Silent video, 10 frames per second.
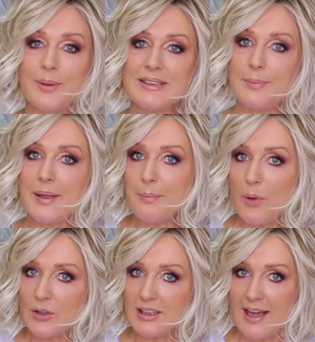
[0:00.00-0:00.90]
It's a bit
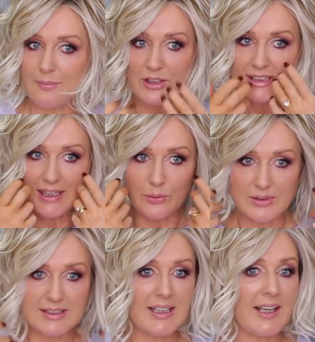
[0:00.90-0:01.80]
more glamorous, I
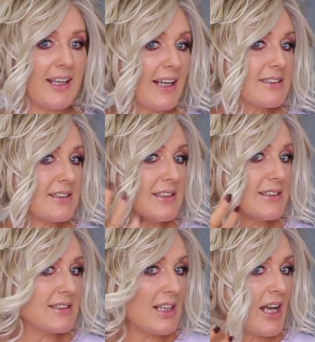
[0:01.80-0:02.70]
would say. It has
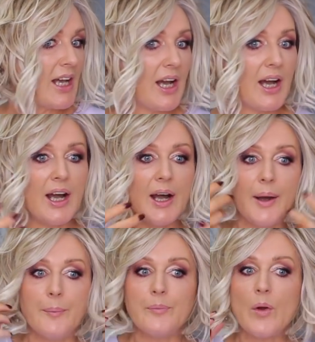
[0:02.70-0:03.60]
these
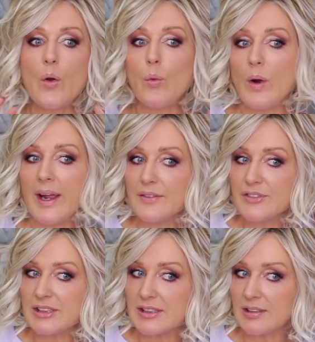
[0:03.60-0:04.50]
um,
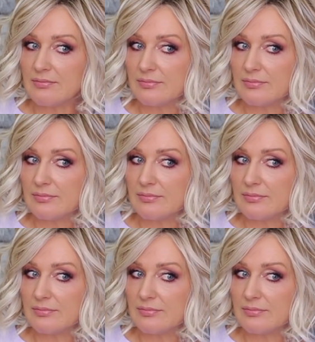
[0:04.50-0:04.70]
waves